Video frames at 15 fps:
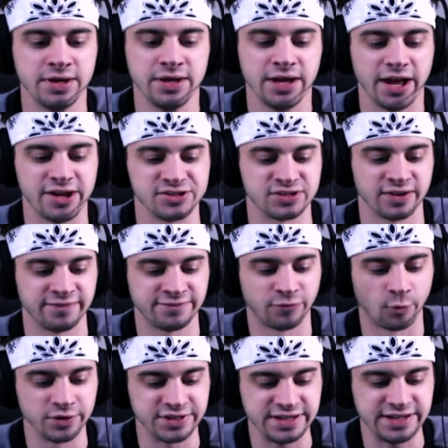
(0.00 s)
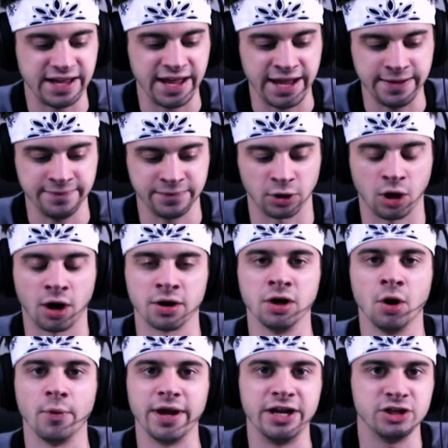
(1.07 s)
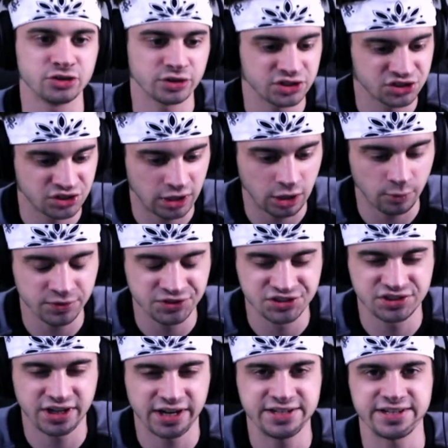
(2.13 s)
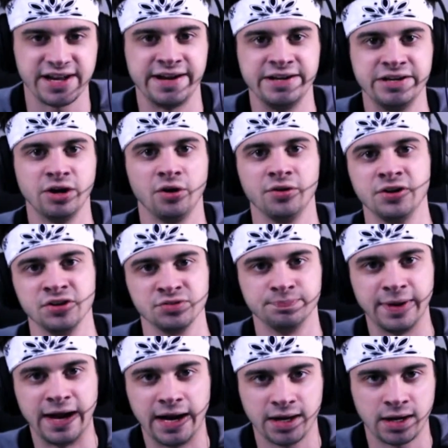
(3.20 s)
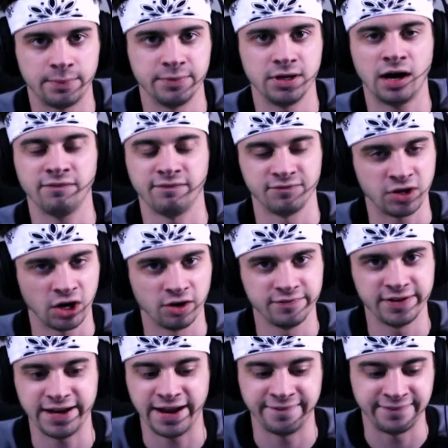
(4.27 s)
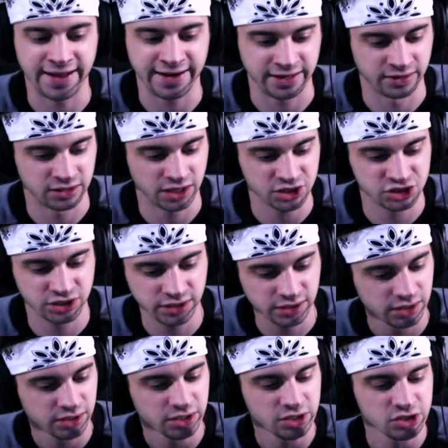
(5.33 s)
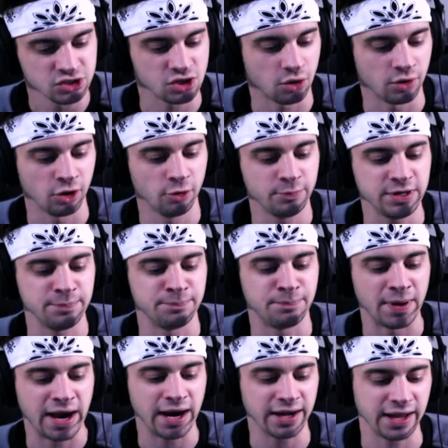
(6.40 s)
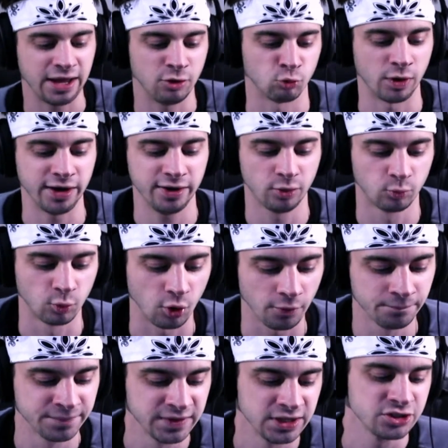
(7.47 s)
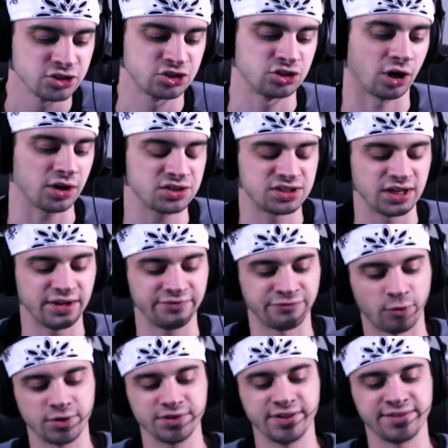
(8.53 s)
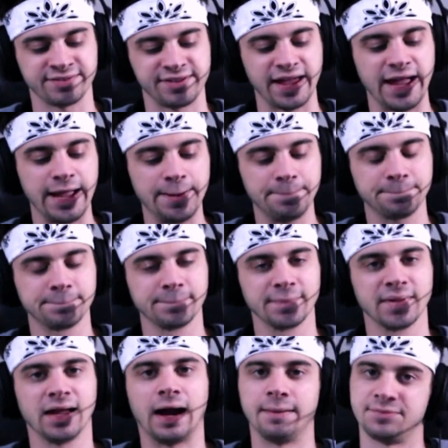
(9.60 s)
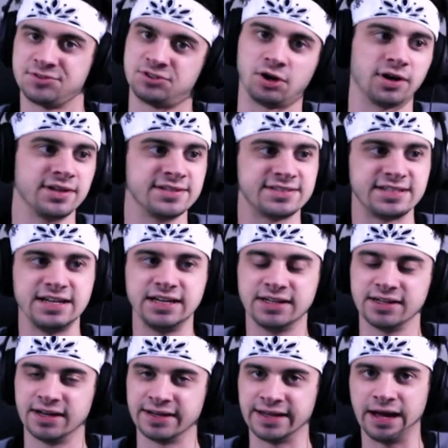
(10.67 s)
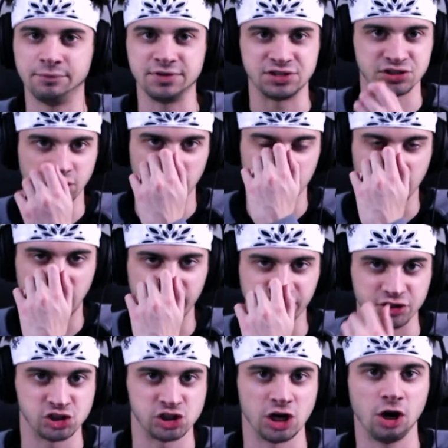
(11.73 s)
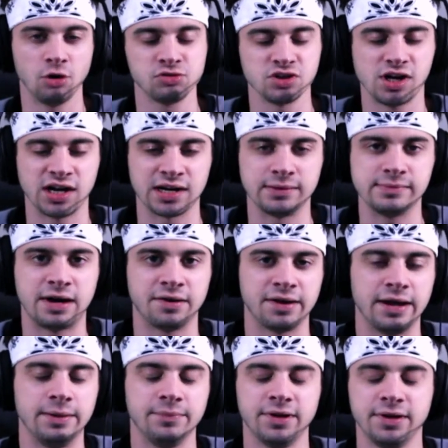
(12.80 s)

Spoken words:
is 48. There are no injuries to note, which is nice. Andy Dalton is back, coming off COVID and that concussion, so he'll be back and ready to roll. Starts it for this game. I'm starting Zeke. Again, we started off the show talking about him.